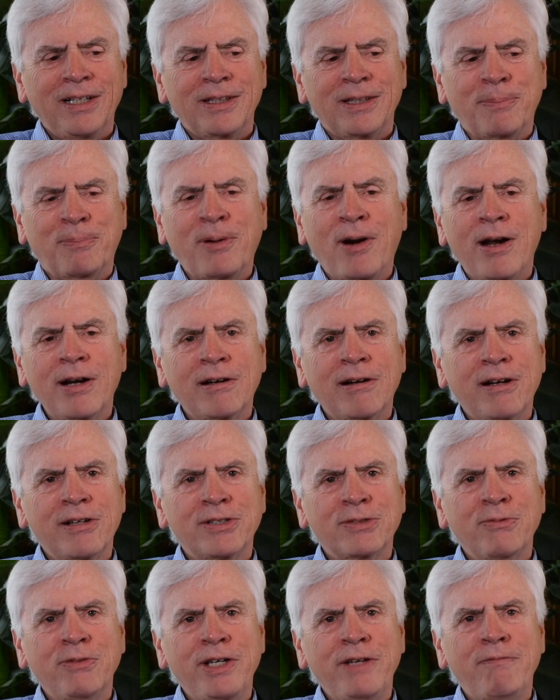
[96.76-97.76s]
the
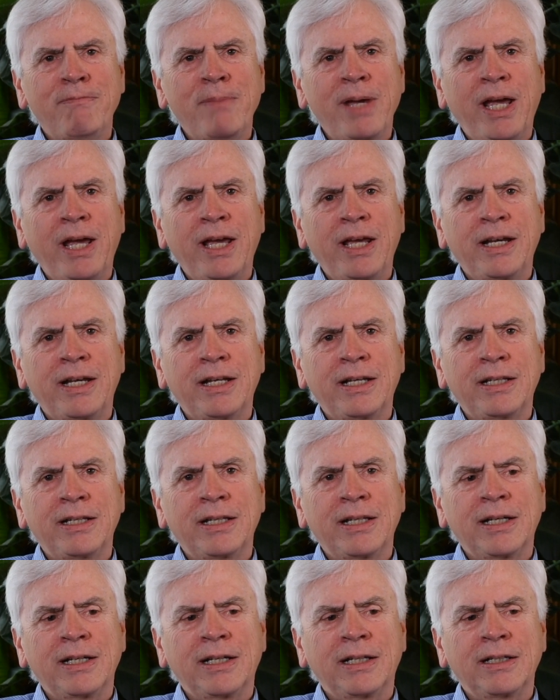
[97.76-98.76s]
progress we've made
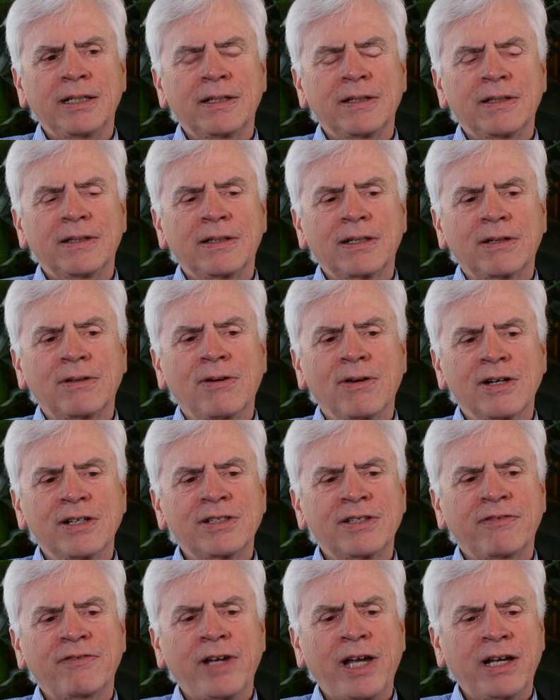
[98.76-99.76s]
in the
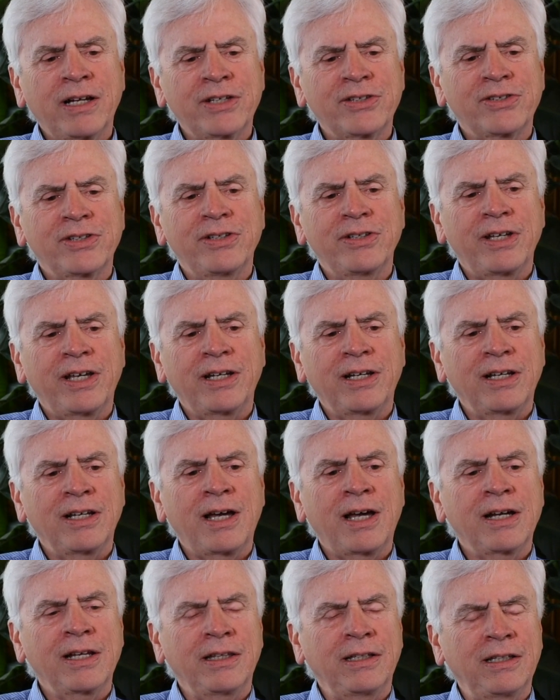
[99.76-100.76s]
course of action that a
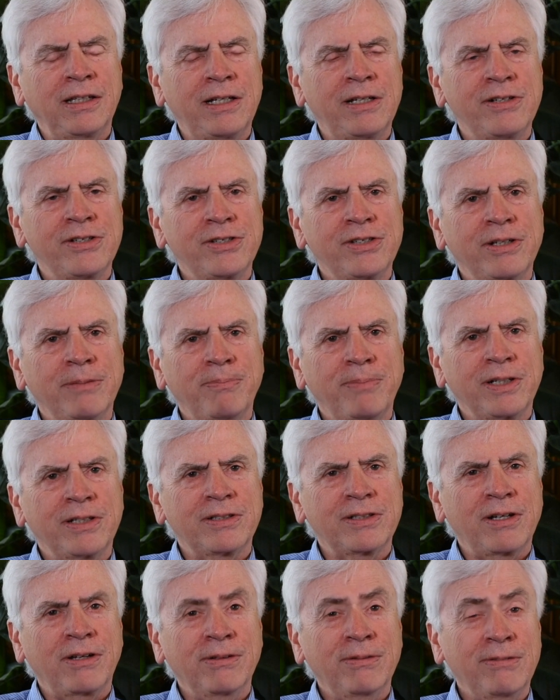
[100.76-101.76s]
lot of the leadership
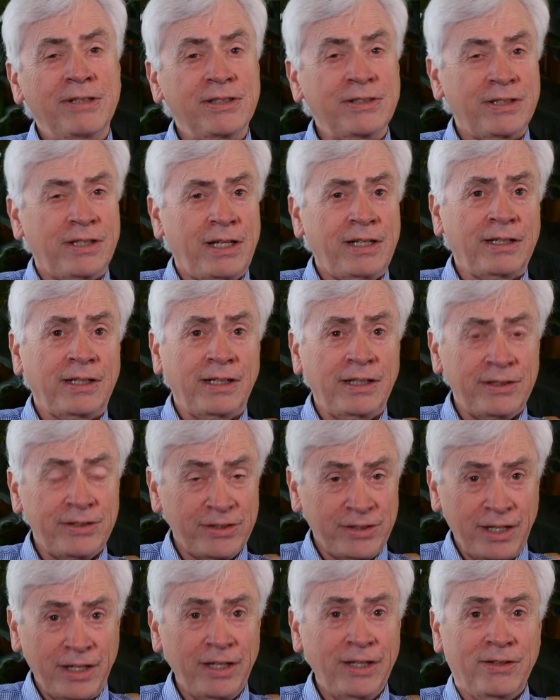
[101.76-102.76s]
at Southwest Tech has
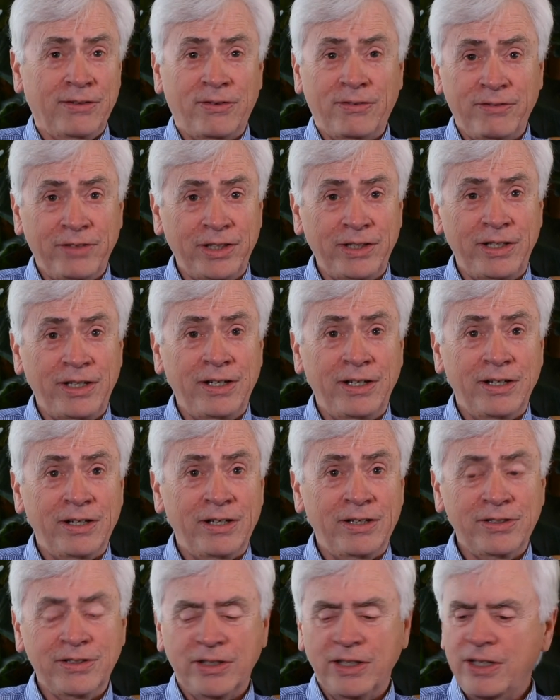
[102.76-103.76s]
taken over the
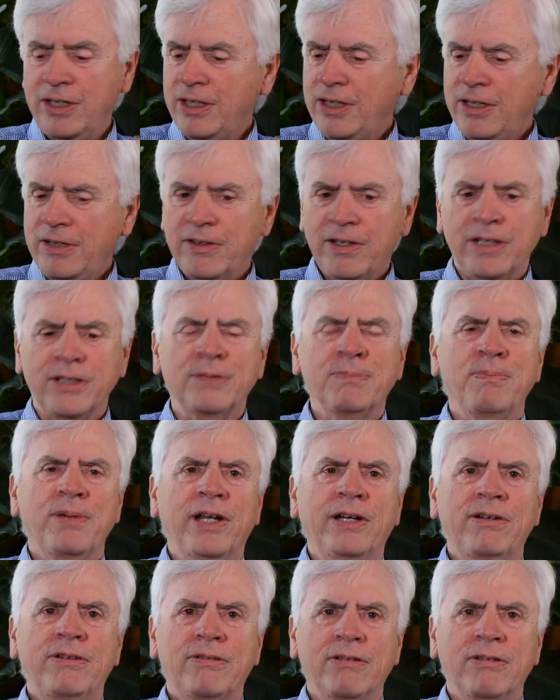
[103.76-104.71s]
years has been